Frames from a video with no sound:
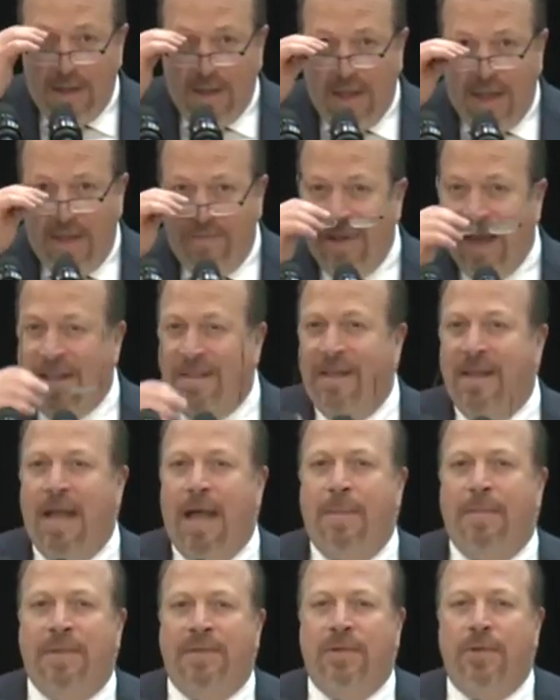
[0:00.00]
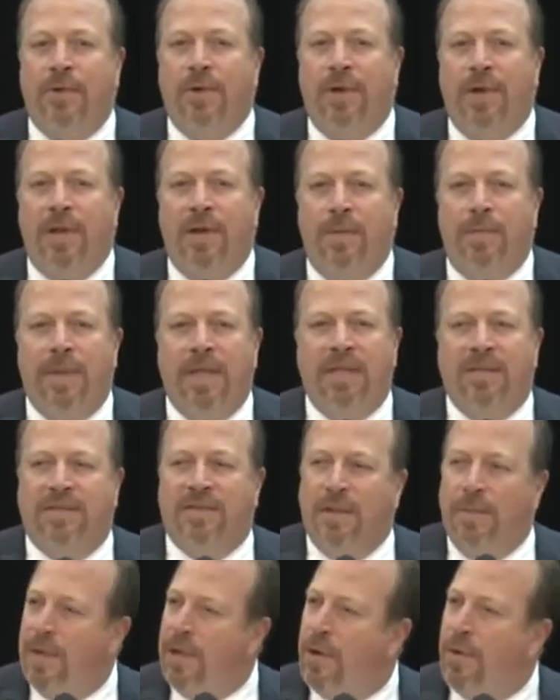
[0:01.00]
I've had the opportunity to meet
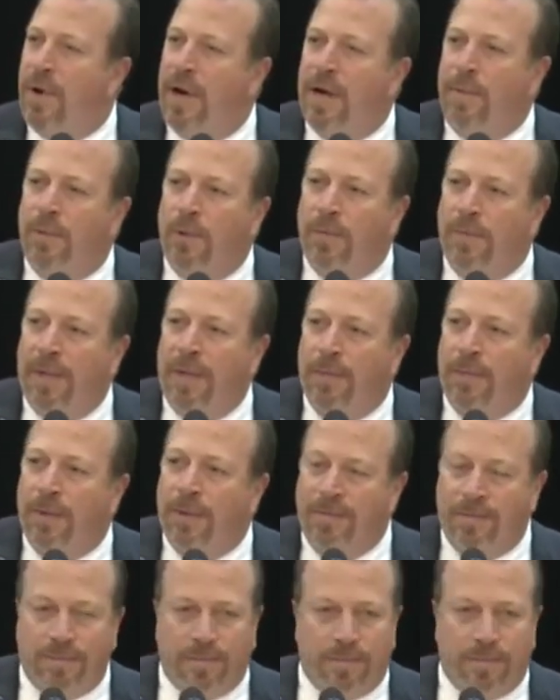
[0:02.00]
some incredible people.